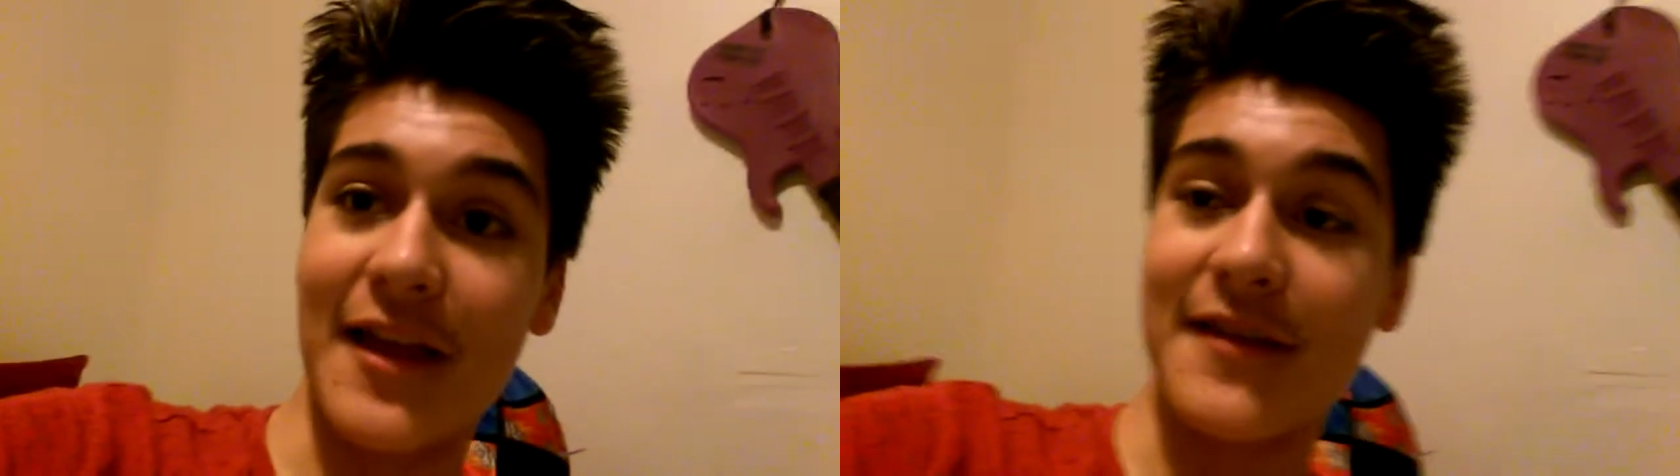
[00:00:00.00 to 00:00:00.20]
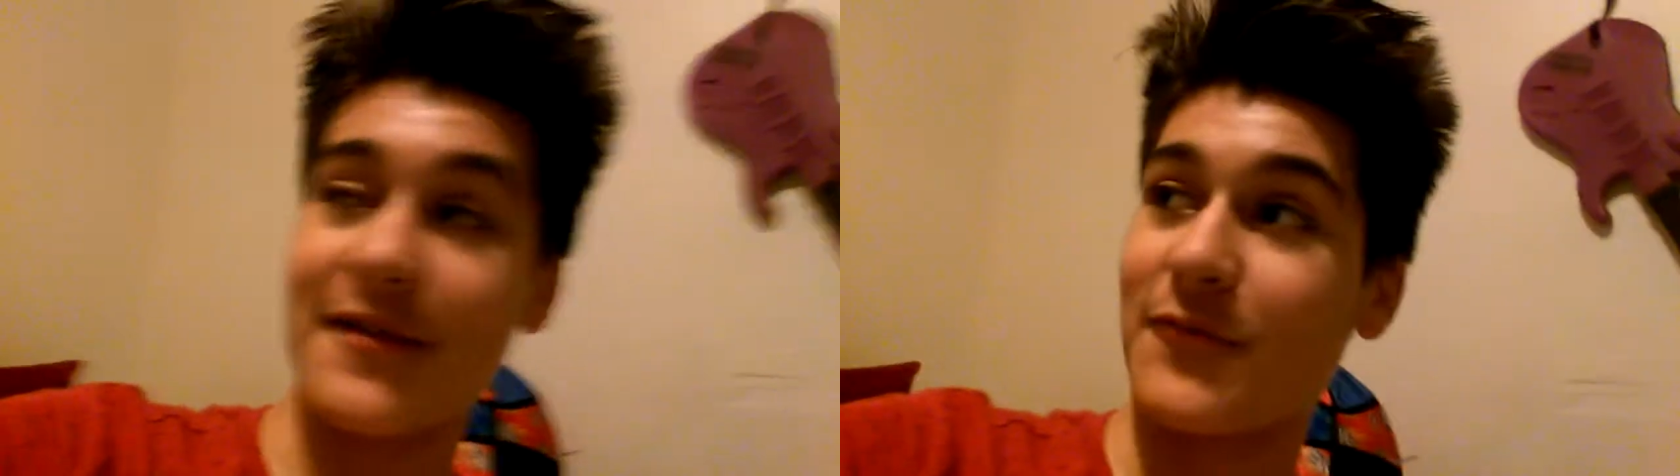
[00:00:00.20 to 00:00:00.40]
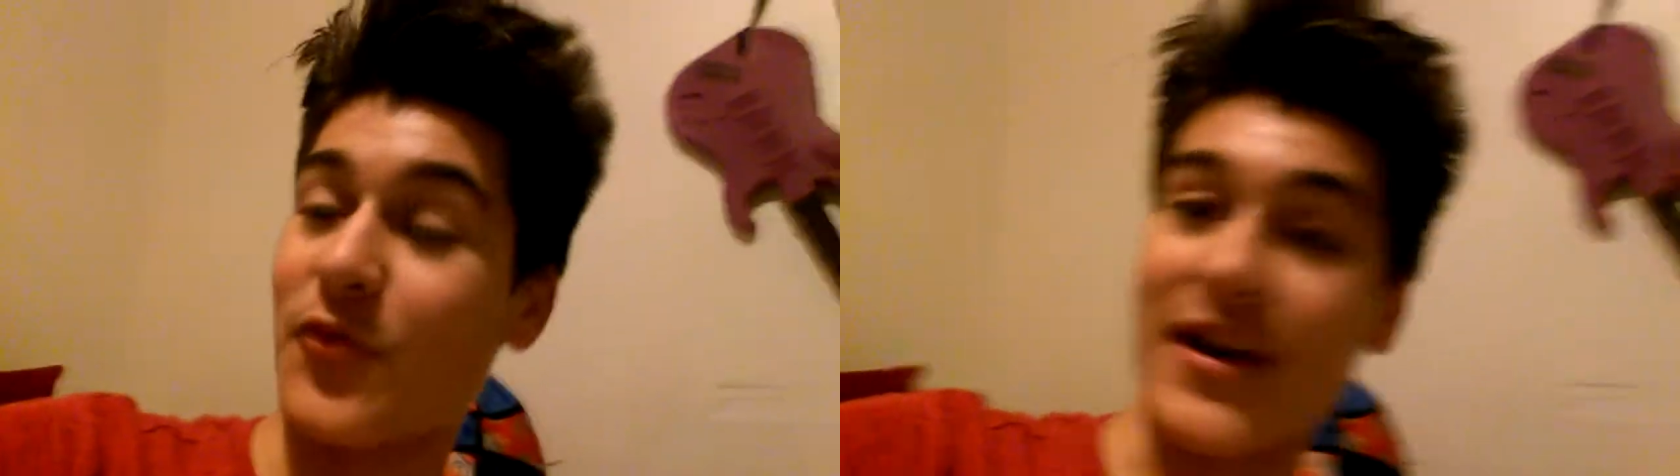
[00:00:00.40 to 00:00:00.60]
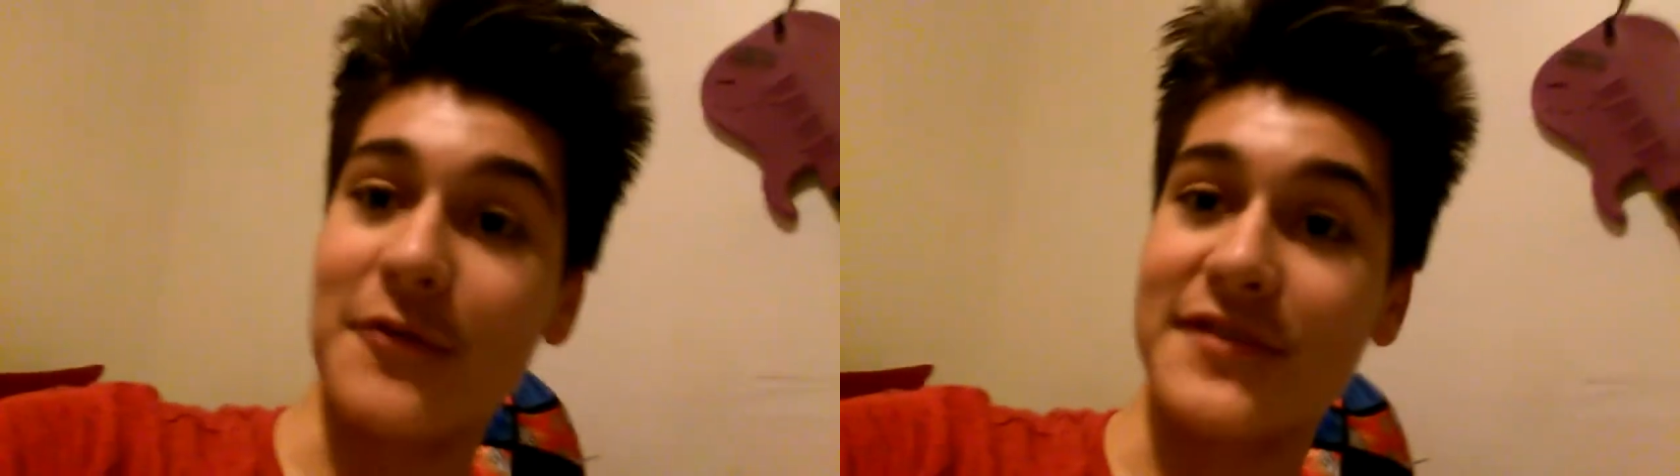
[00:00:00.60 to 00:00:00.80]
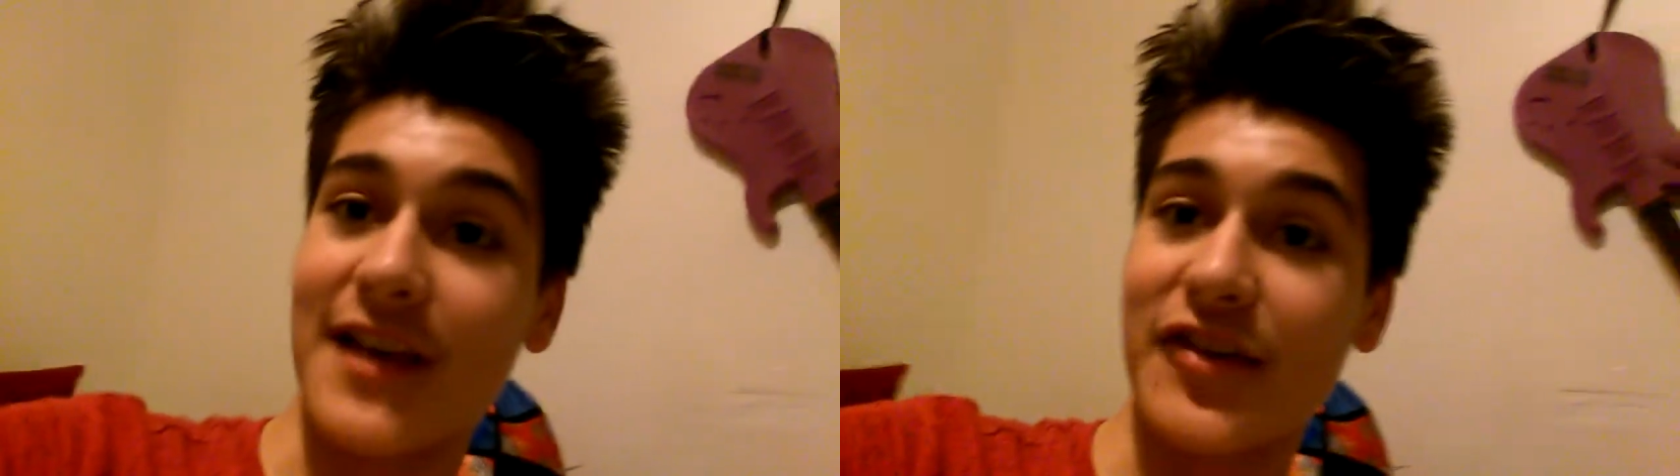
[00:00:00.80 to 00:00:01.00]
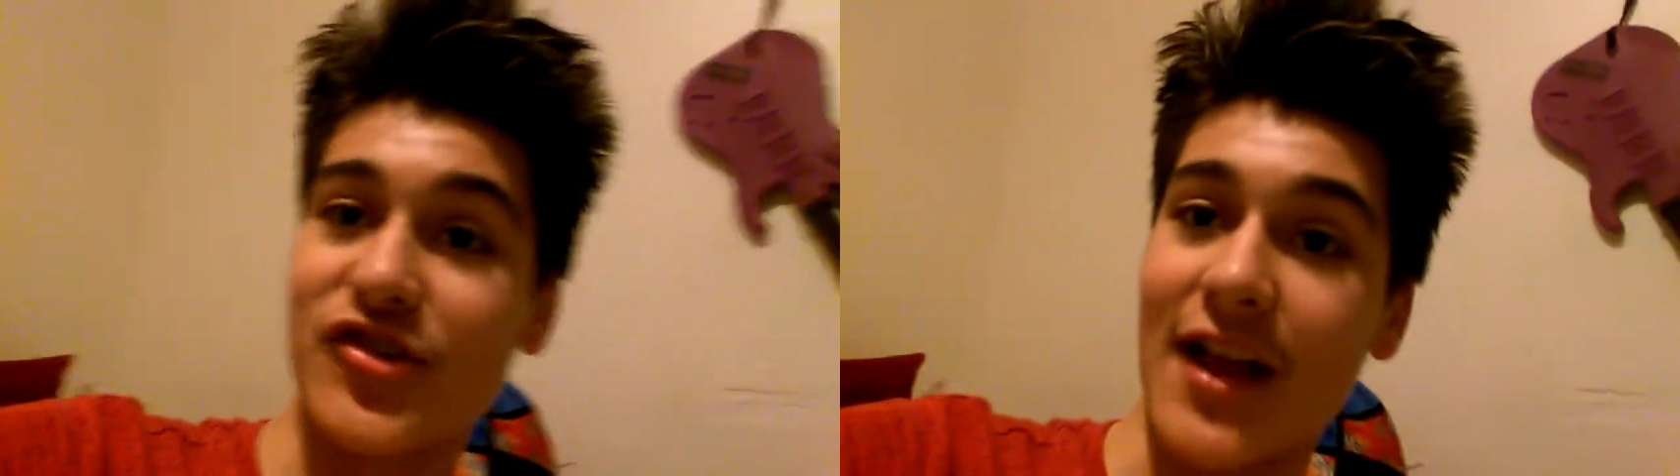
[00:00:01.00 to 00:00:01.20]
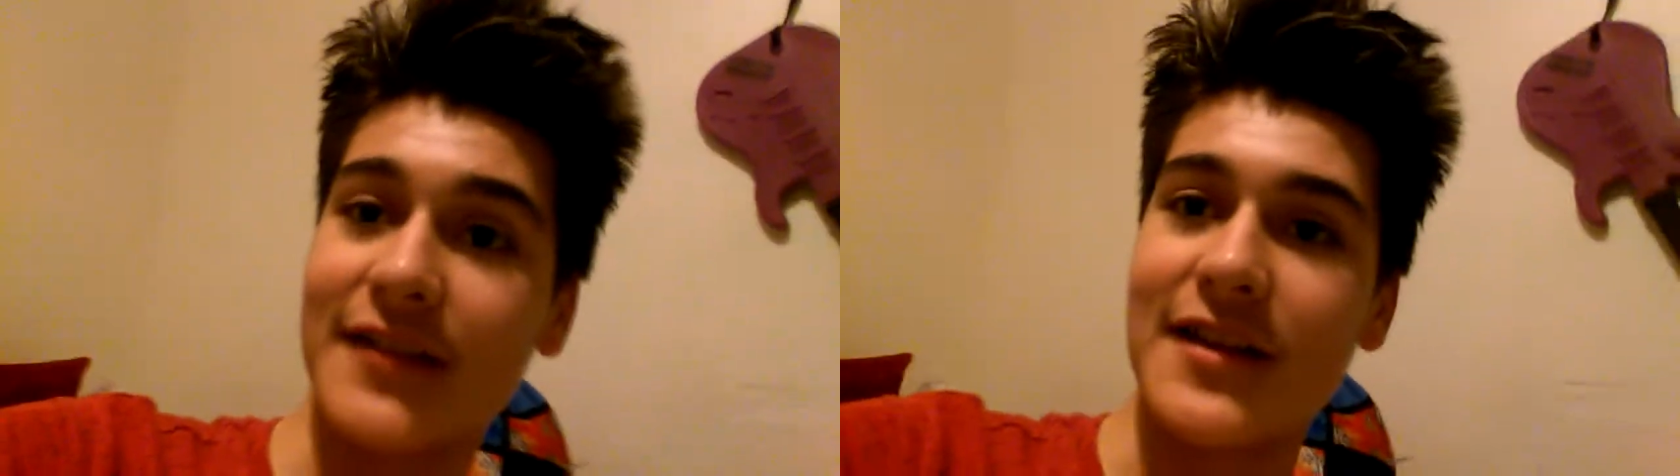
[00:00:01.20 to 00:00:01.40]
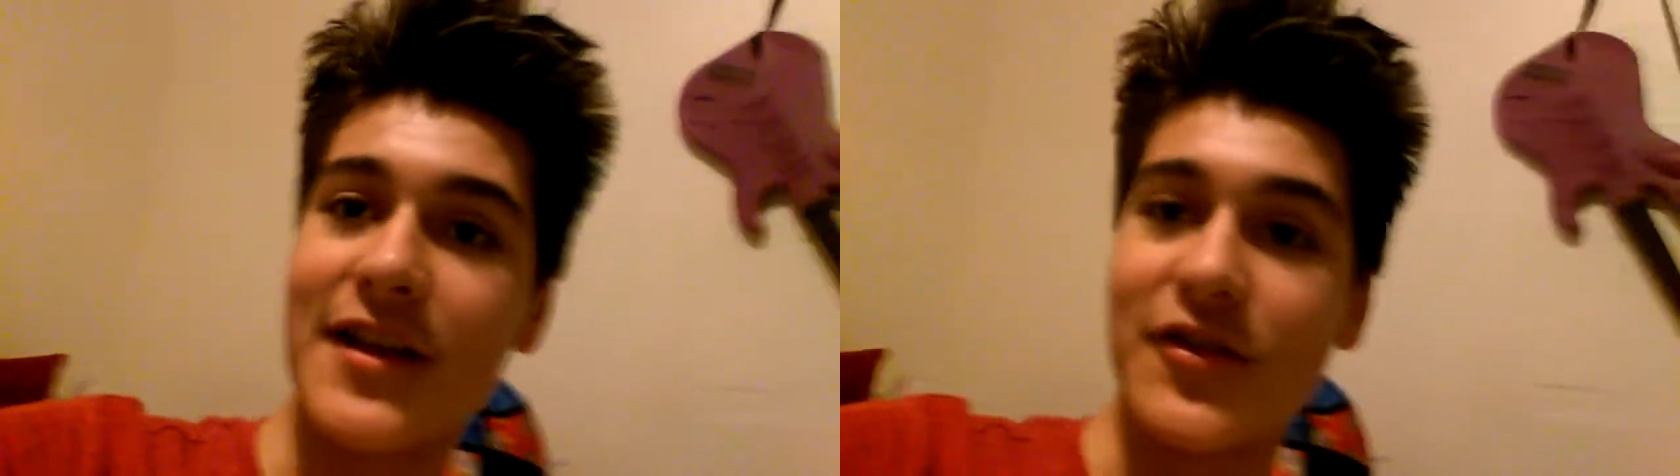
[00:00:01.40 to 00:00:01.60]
I went outside, checked.